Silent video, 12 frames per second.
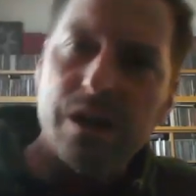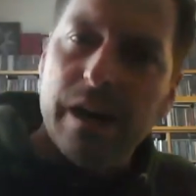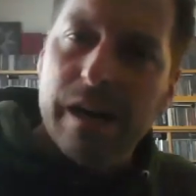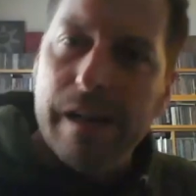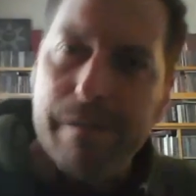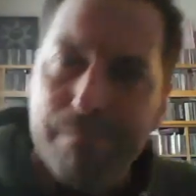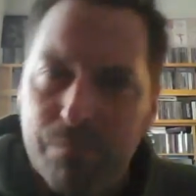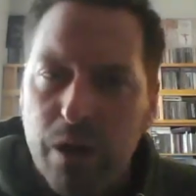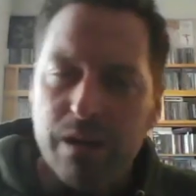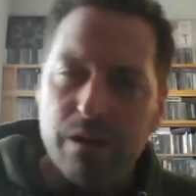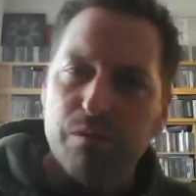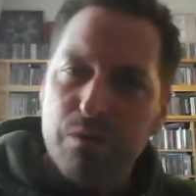kind
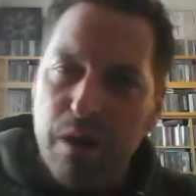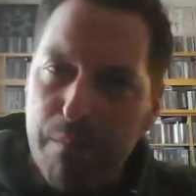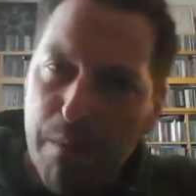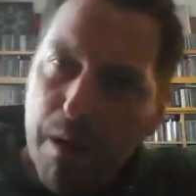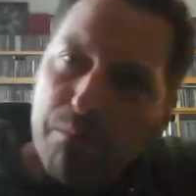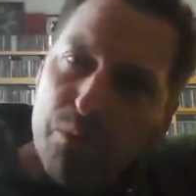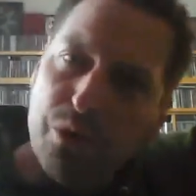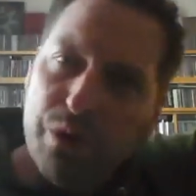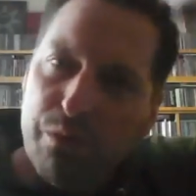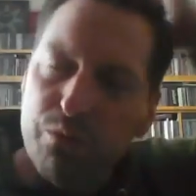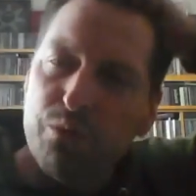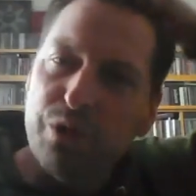of I'm
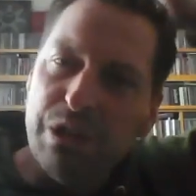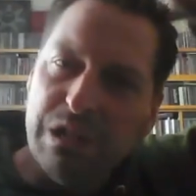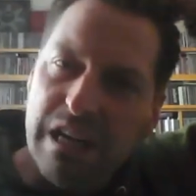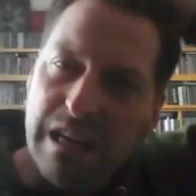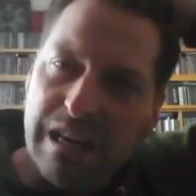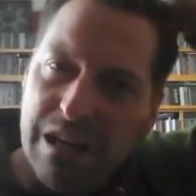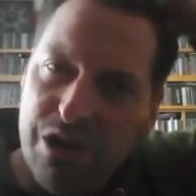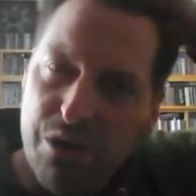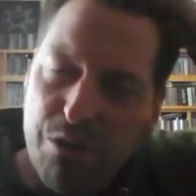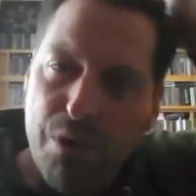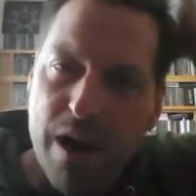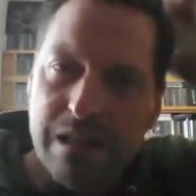really really digging into
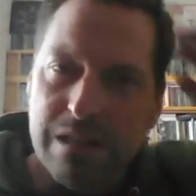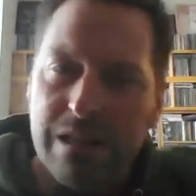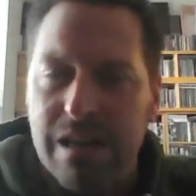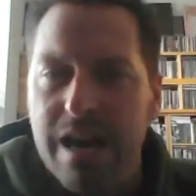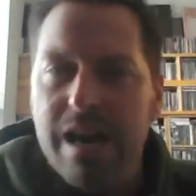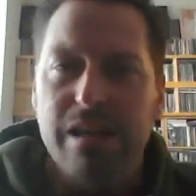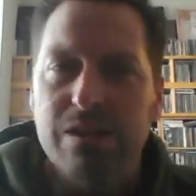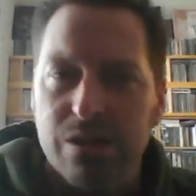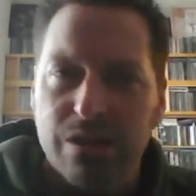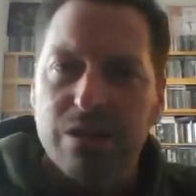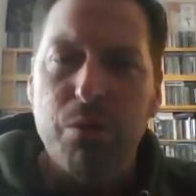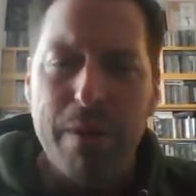your brain today
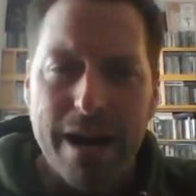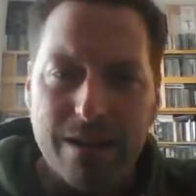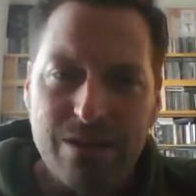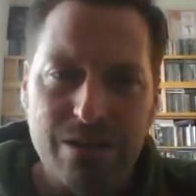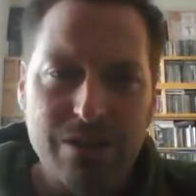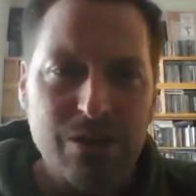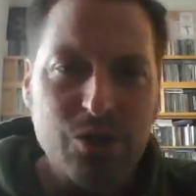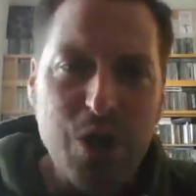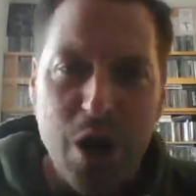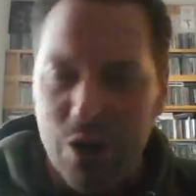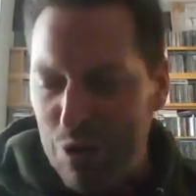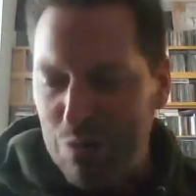to go back to the
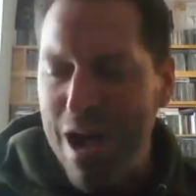nostalgic